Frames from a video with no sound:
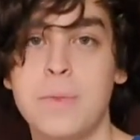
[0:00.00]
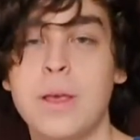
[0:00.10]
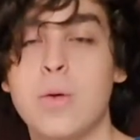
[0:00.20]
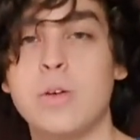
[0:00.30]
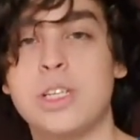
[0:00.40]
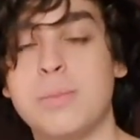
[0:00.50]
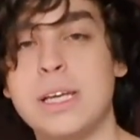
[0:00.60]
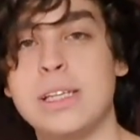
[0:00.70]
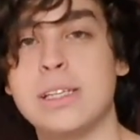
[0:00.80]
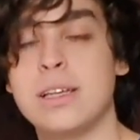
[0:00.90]
which
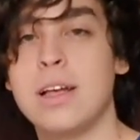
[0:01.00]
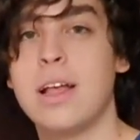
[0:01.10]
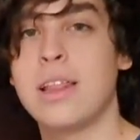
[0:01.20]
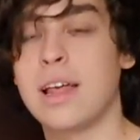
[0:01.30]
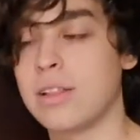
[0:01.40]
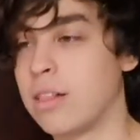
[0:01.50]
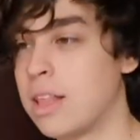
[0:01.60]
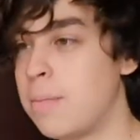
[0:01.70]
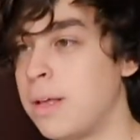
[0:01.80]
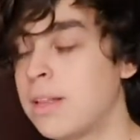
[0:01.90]
means that the
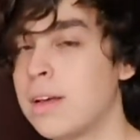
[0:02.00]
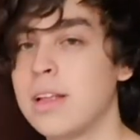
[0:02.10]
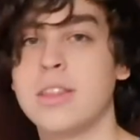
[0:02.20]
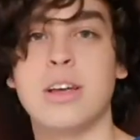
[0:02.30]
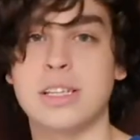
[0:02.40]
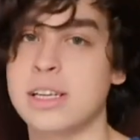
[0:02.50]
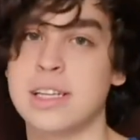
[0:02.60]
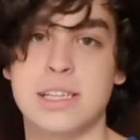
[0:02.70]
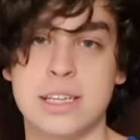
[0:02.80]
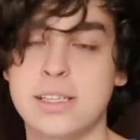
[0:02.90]
limit doesn't
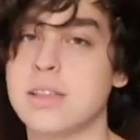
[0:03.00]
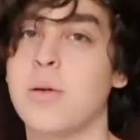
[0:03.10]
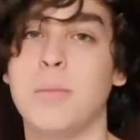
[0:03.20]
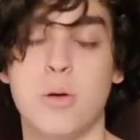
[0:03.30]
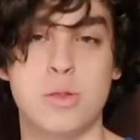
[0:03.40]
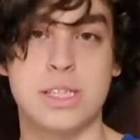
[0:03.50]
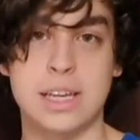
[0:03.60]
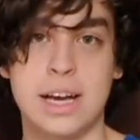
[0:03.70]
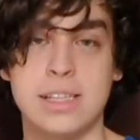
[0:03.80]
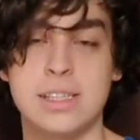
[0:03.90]
exist on both
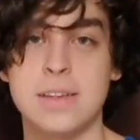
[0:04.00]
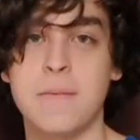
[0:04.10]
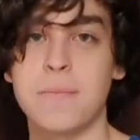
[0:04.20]
sides,